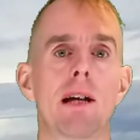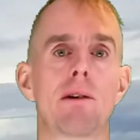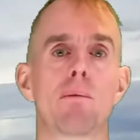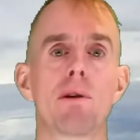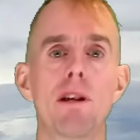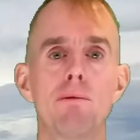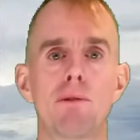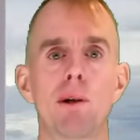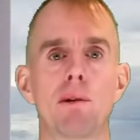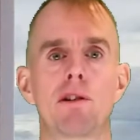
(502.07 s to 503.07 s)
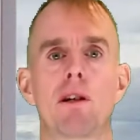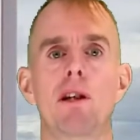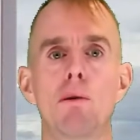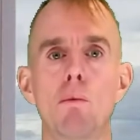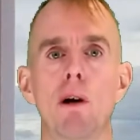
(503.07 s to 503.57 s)
Now, within Fluent,
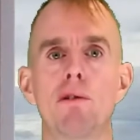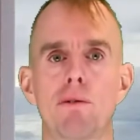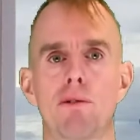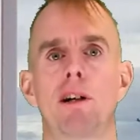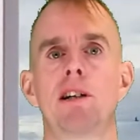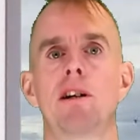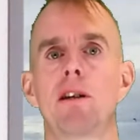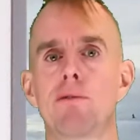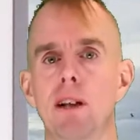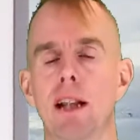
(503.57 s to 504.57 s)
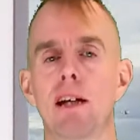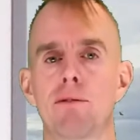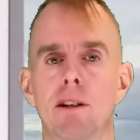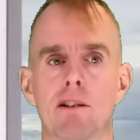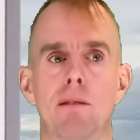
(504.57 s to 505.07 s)
you won't find the Van
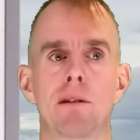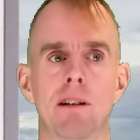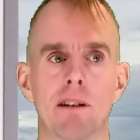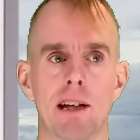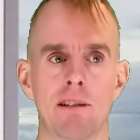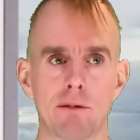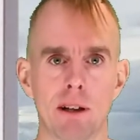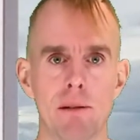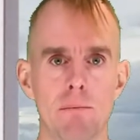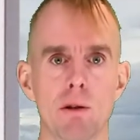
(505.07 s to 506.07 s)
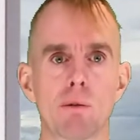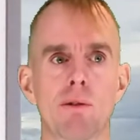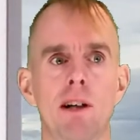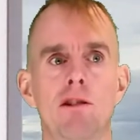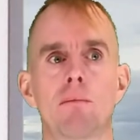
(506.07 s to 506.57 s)
Leer flux limiter natively. You'll
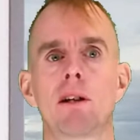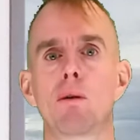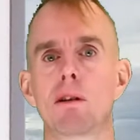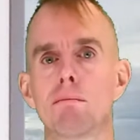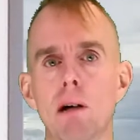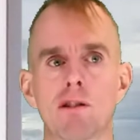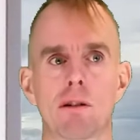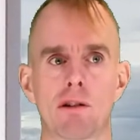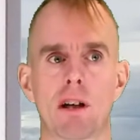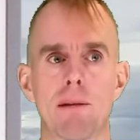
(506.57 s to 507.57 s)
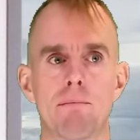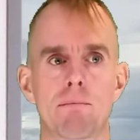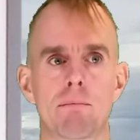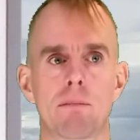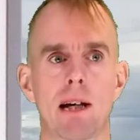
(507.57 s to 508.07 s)
find something called a muscle scheme.
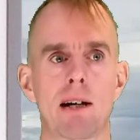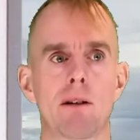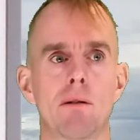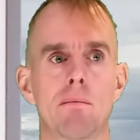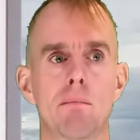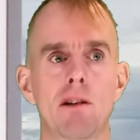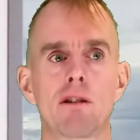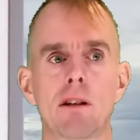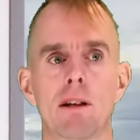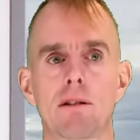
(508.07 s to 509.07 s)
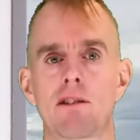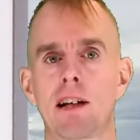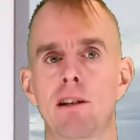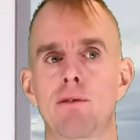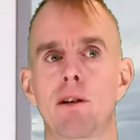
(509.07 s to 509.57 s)
Now, muscle
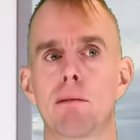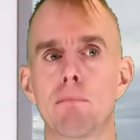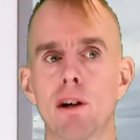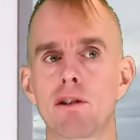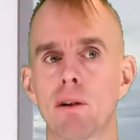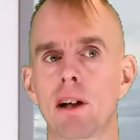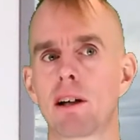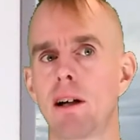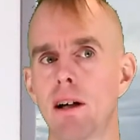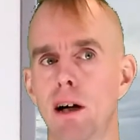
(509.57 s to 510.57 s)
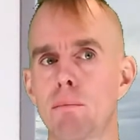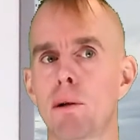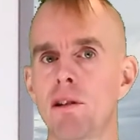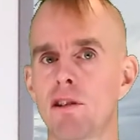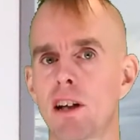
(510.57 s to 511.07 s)
stands for Monotonic
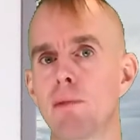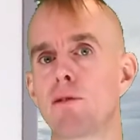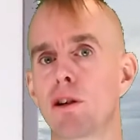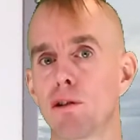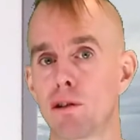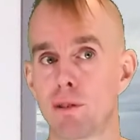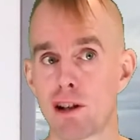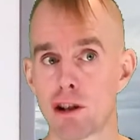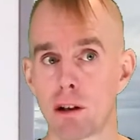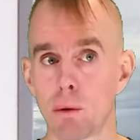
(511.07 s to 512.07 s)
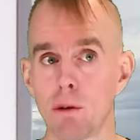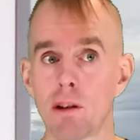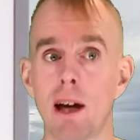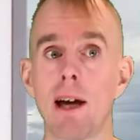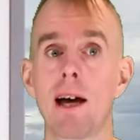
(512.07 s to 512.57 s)
Upwind Scheme for Conservation
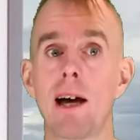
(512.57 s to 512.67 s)
Laws,